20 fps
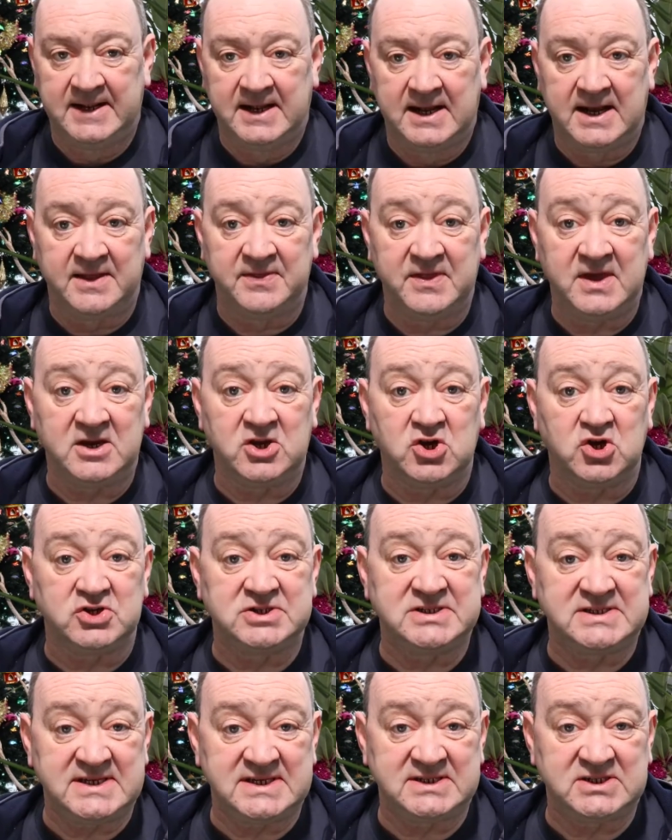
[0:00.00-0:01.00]
And then you got
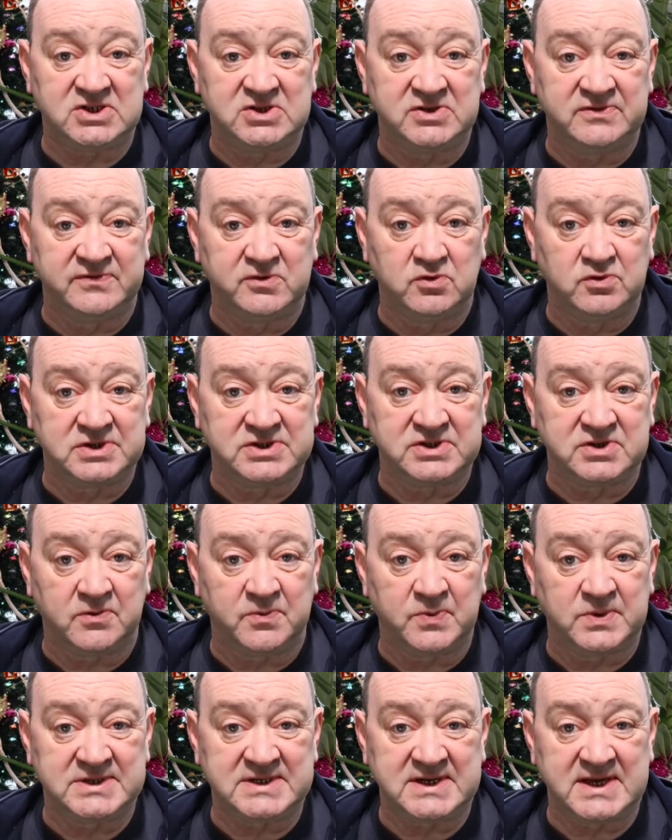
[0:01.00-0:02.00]
stitching of all the
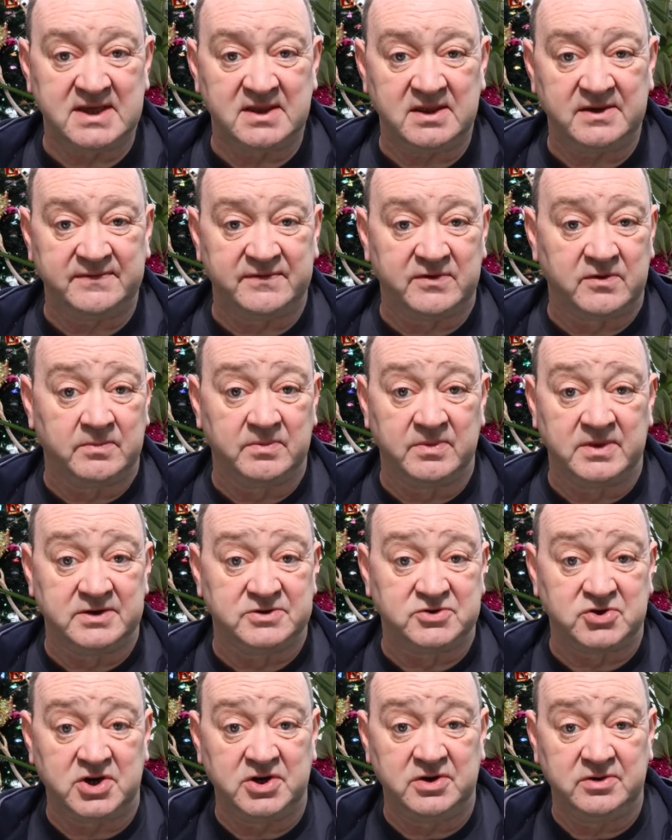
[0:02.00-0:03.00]
software together, from the
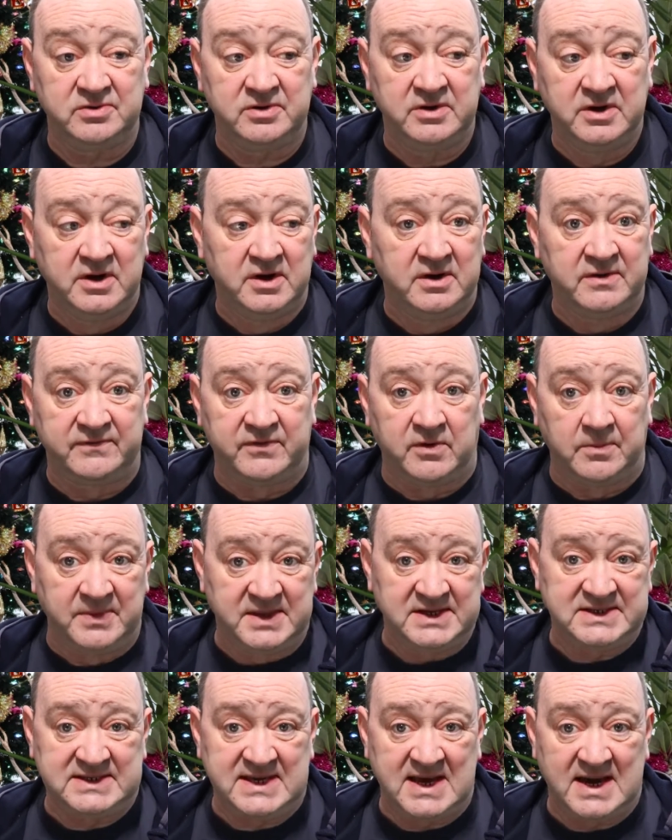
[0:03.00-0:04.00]
drone, from
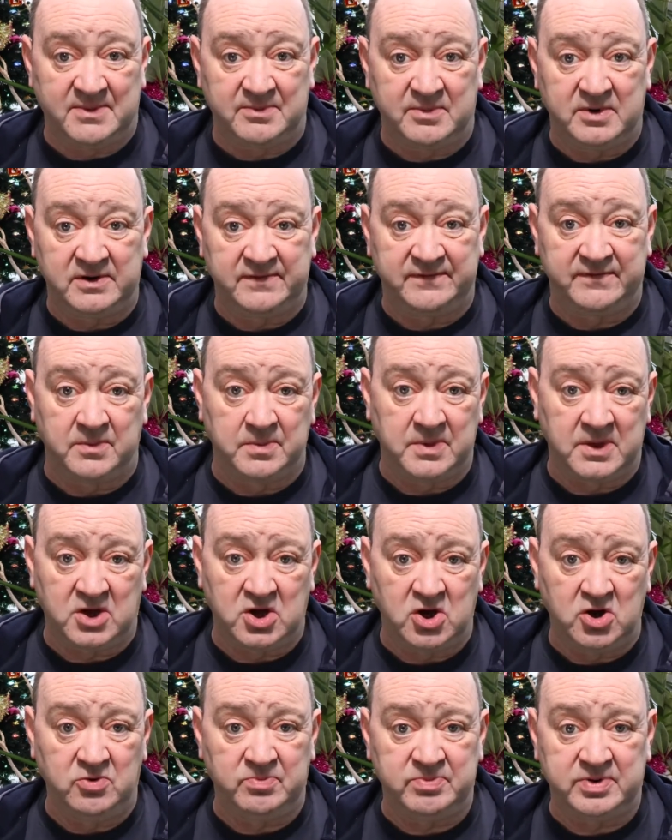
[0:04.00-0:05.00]
this camera, from the
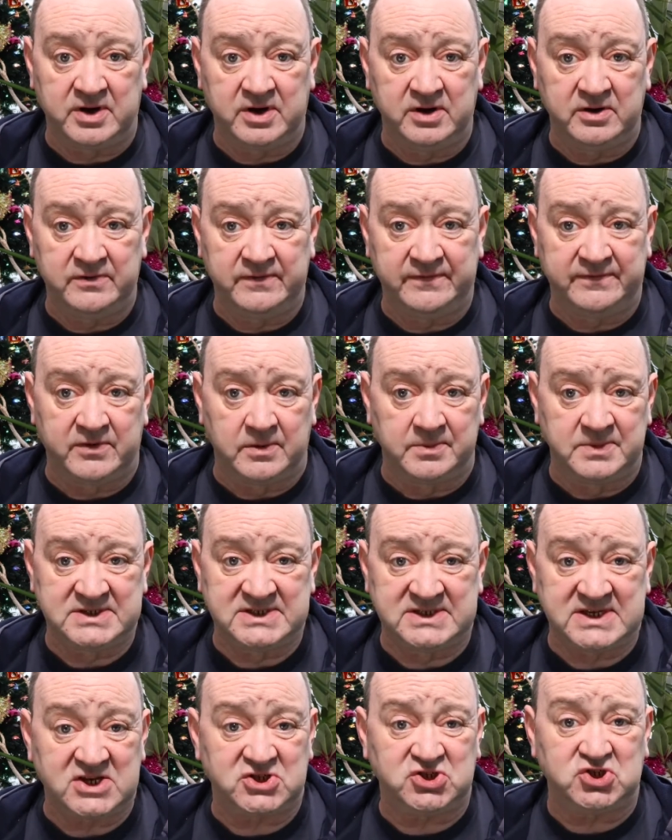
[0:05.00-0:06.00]
GoPro, from the
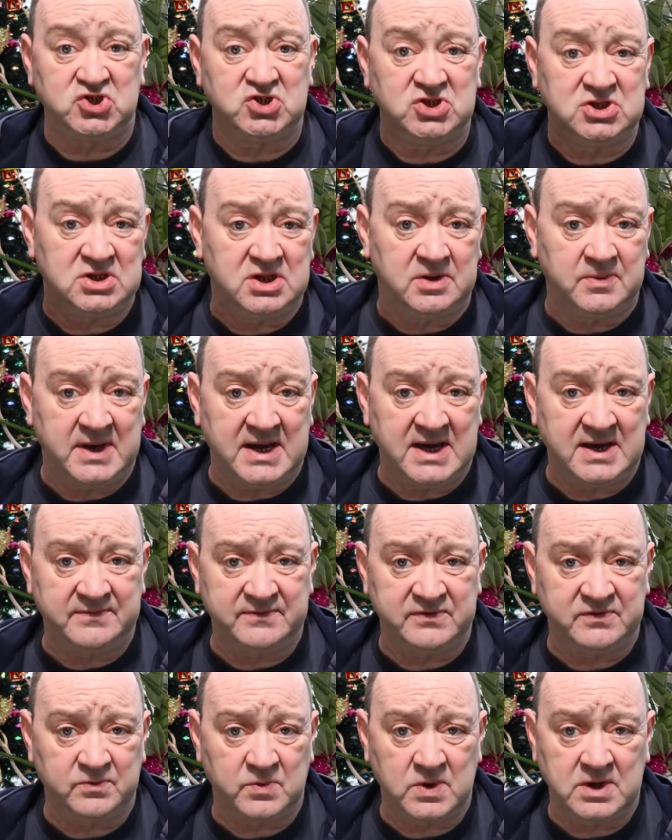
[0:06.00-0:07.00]
session that we
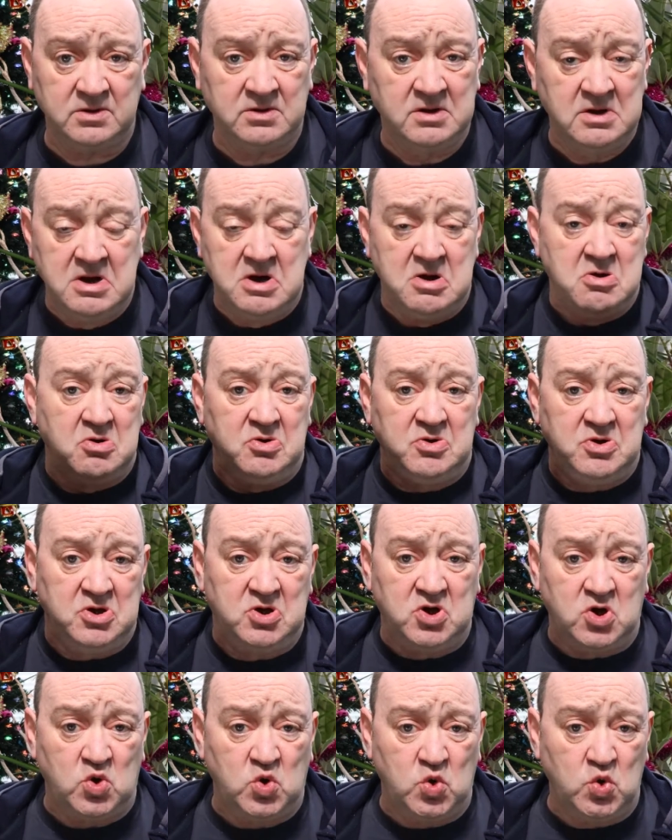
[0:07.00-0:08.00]
have as well. You
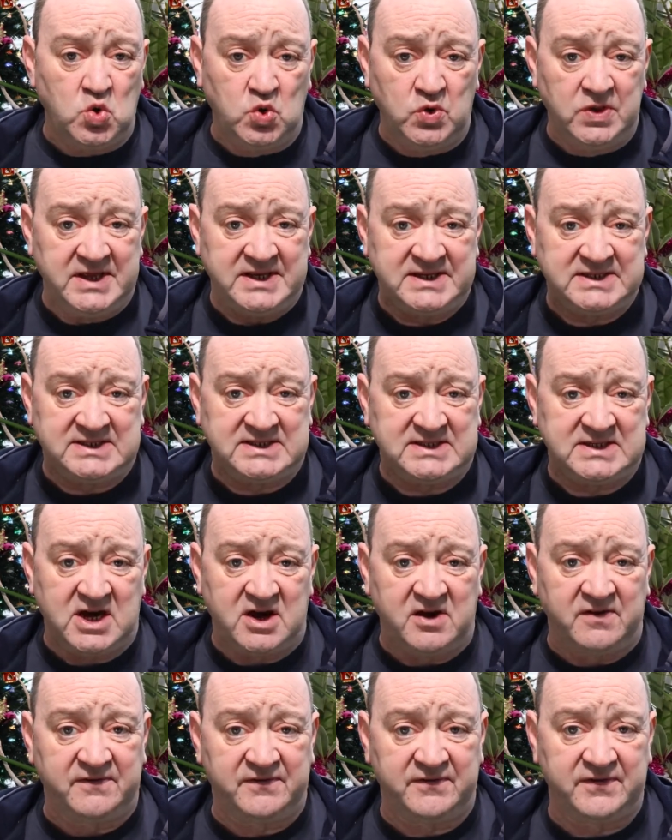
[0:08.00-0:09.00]
got all this
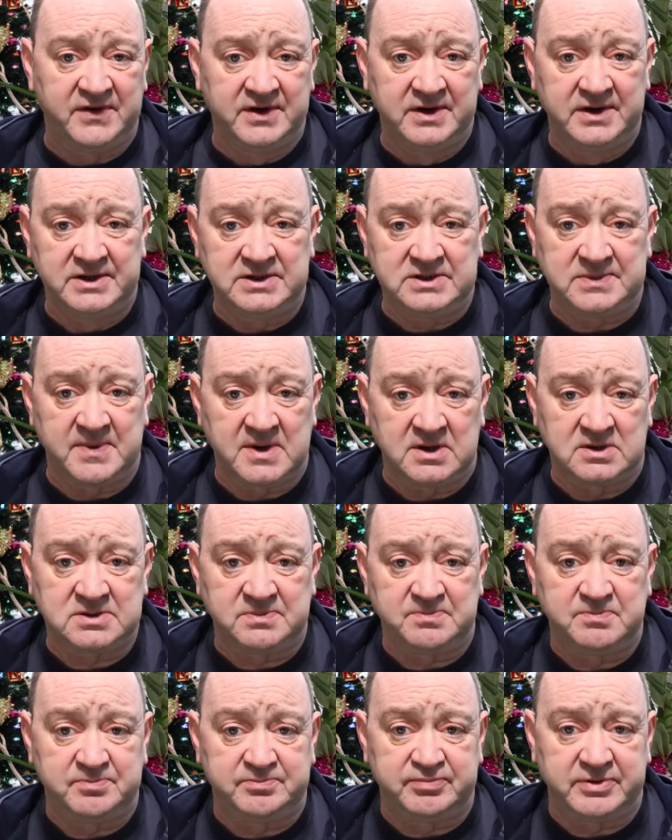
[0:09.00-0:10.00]
stuff to be able
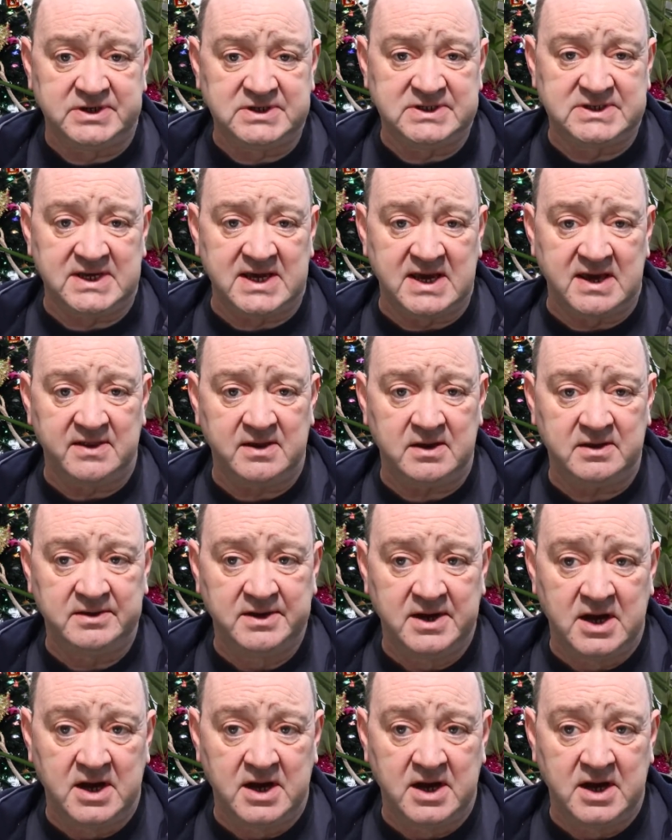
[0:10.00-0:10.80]
to bring together.